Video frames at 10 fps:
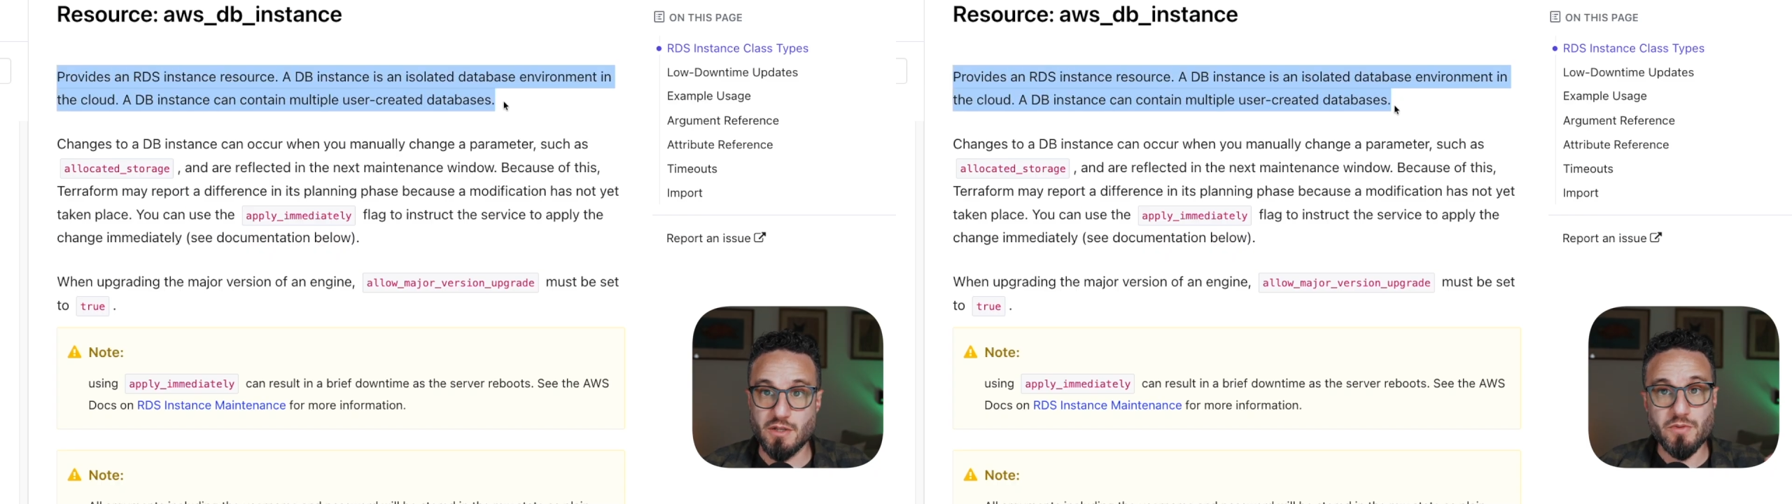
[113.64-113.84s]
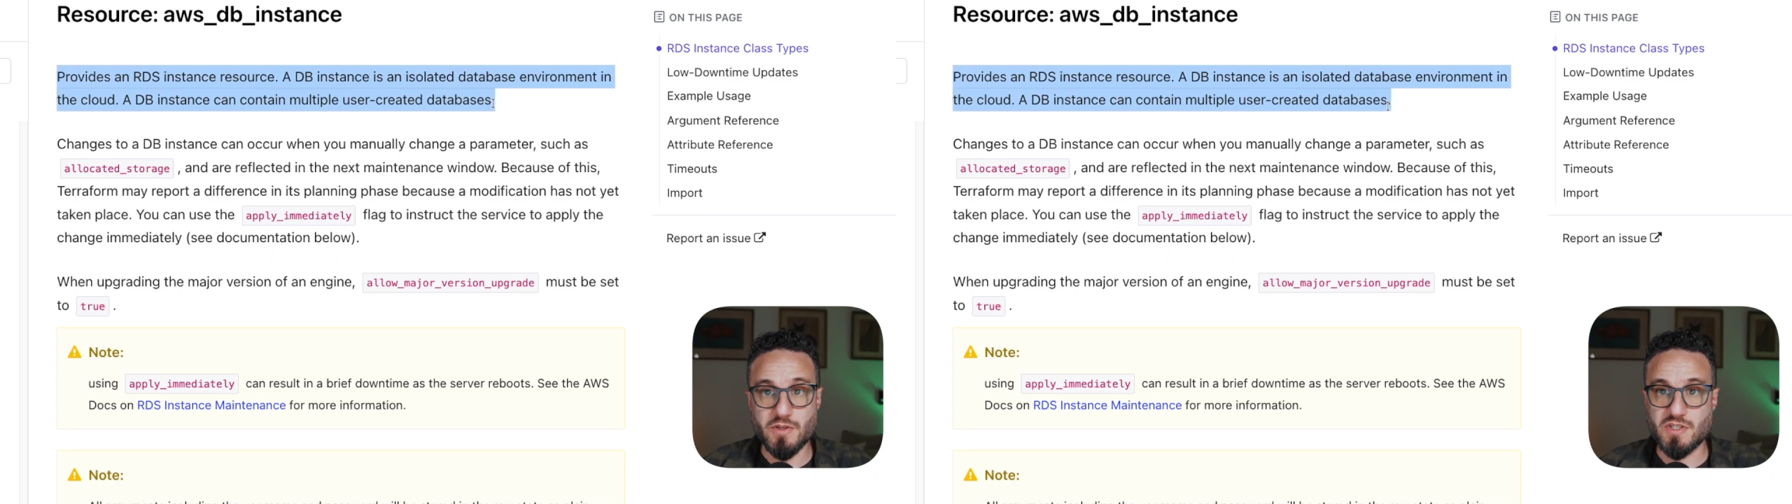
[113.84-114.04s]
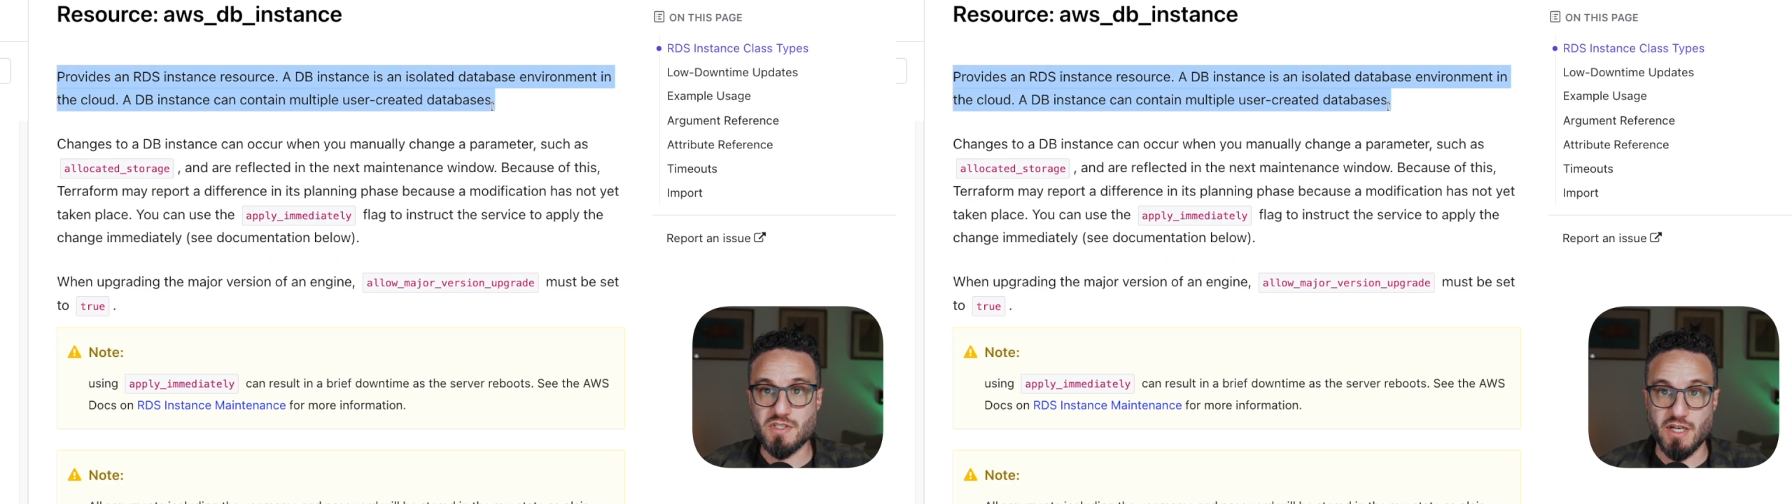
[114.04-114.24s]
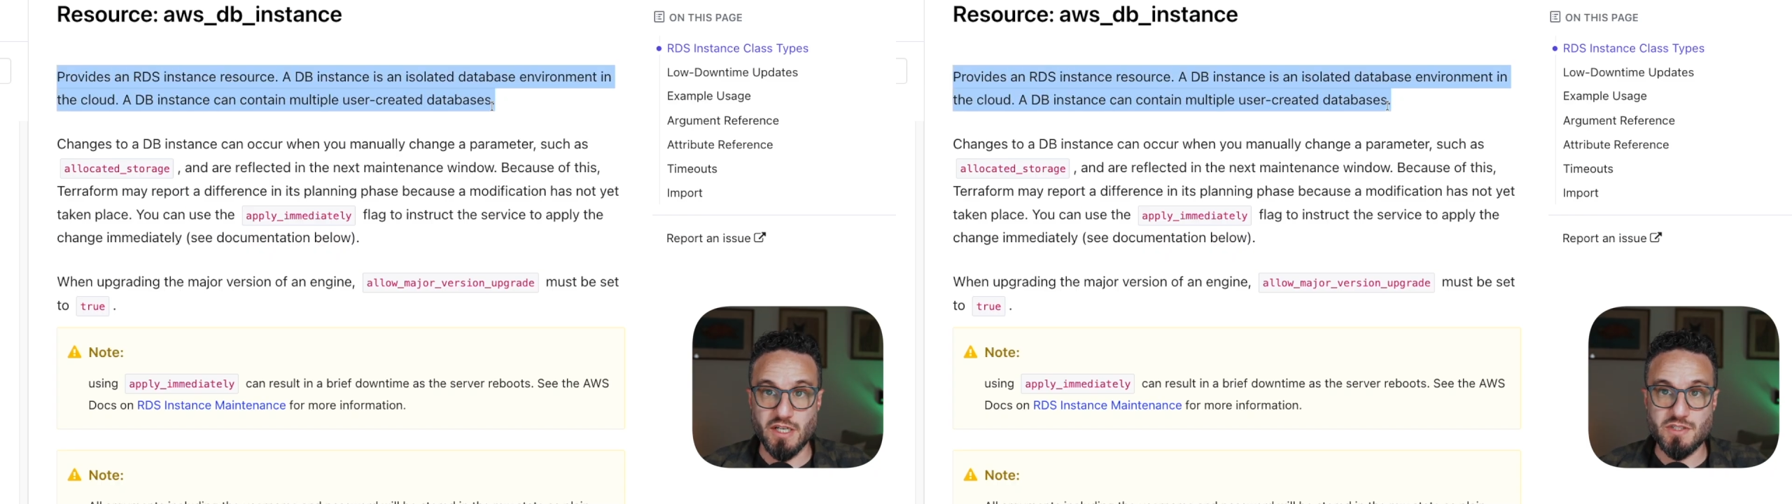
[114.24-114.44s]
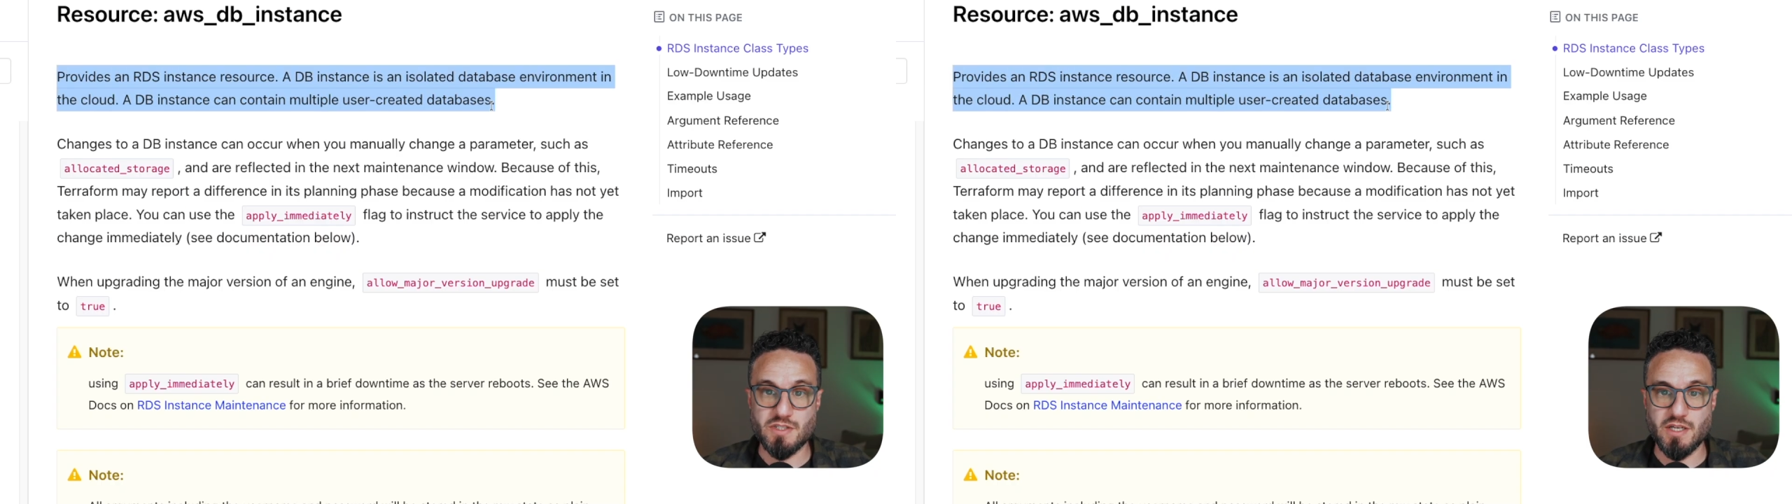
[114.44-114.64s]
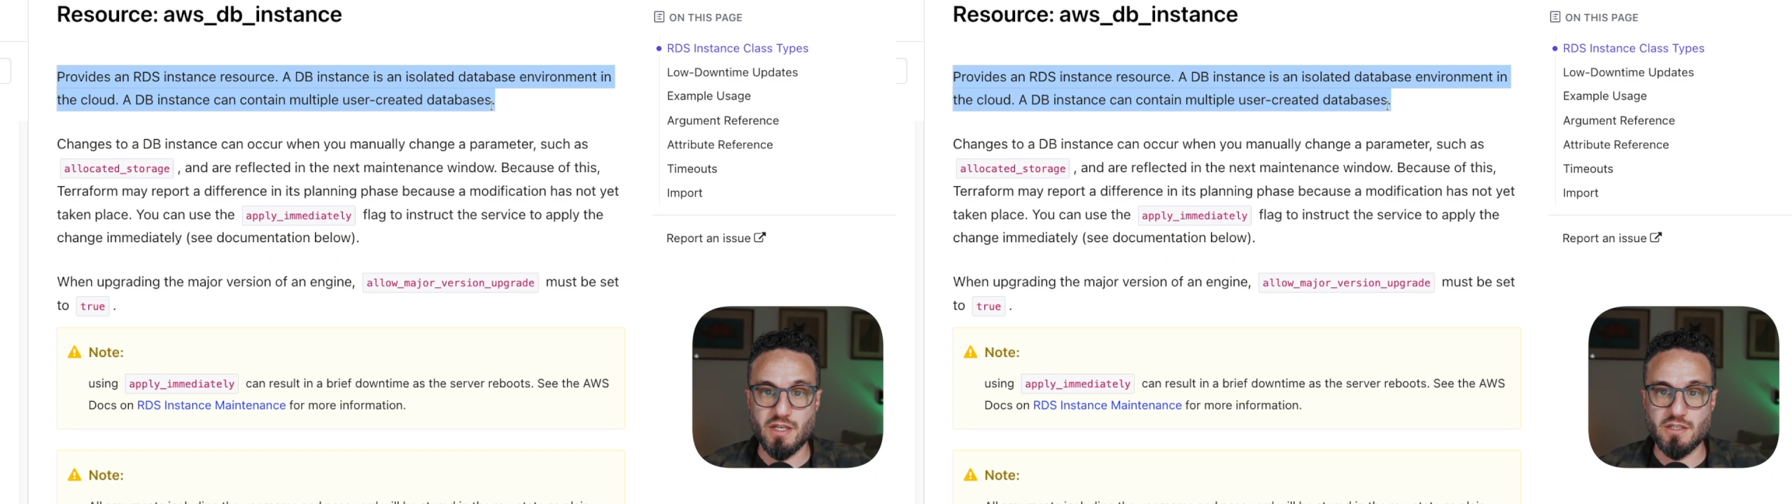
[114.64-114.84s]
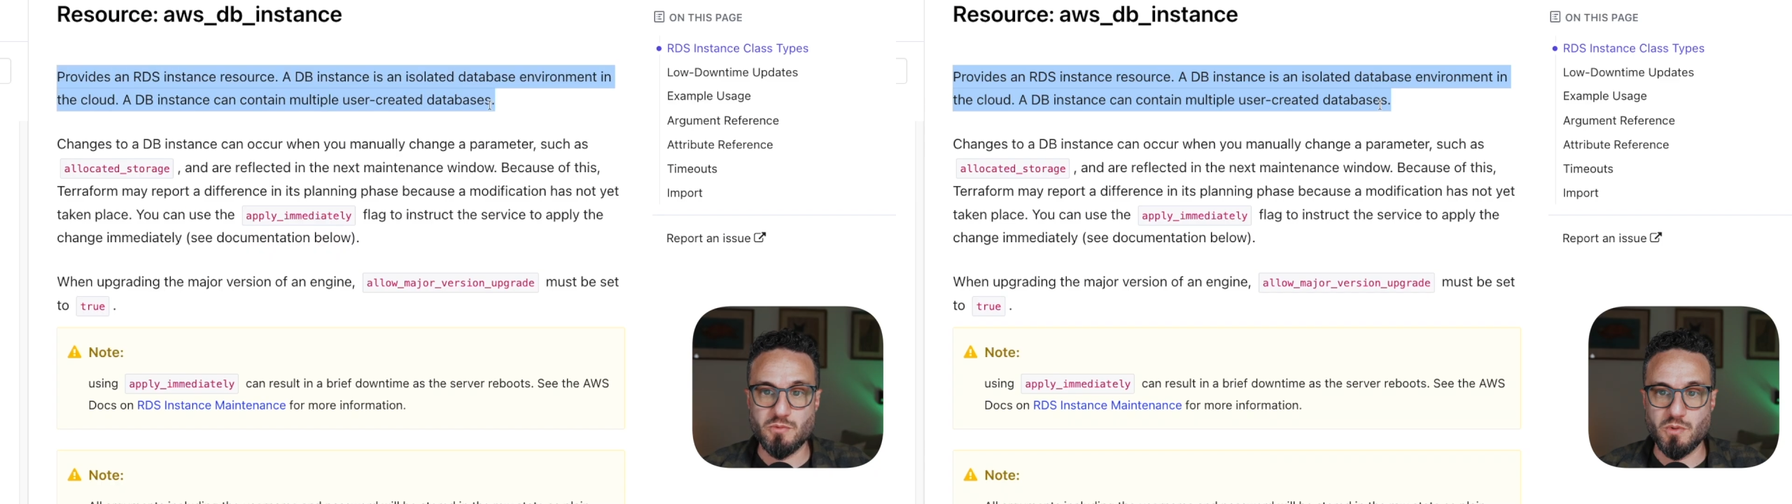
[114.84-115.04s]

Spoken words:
This is nice, and it